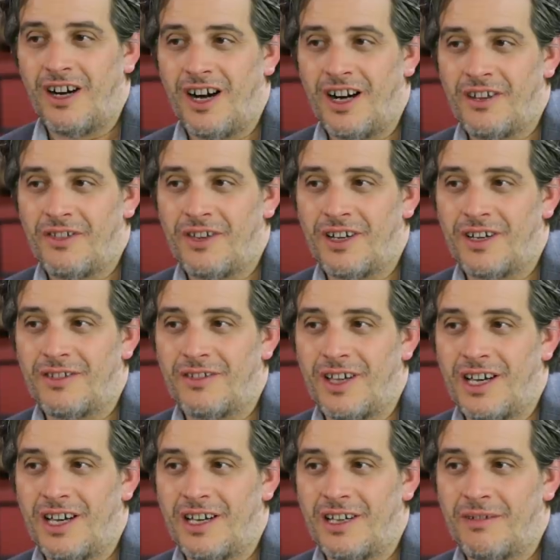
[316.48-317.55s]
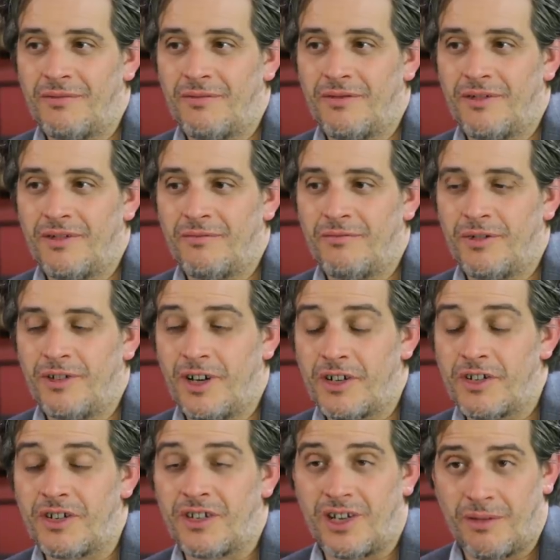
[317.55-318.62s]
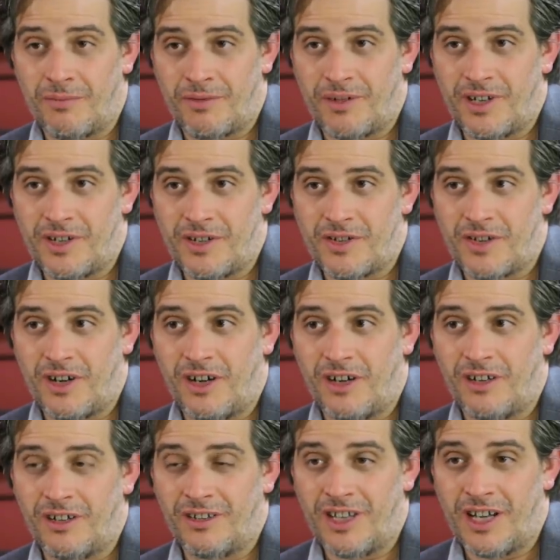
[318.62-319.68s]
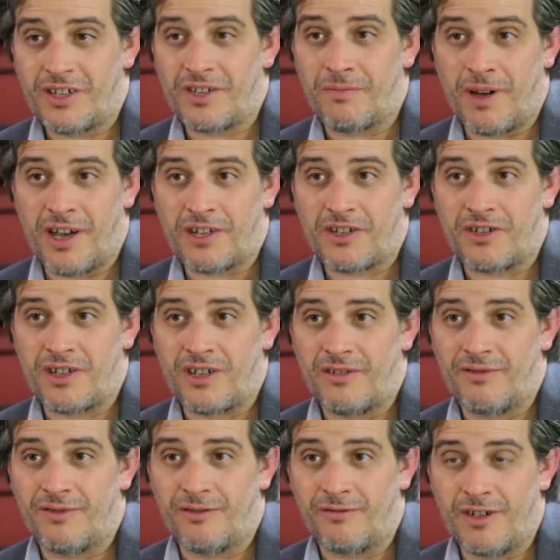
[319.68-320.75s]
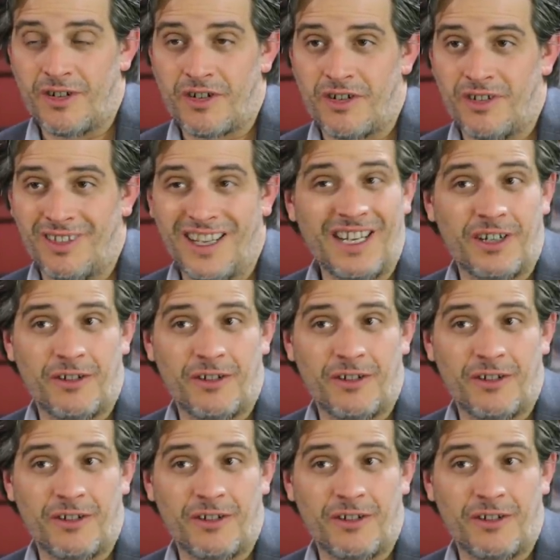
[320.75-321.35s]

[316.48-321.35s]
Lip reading: I think that production companies are less imaginative, original, and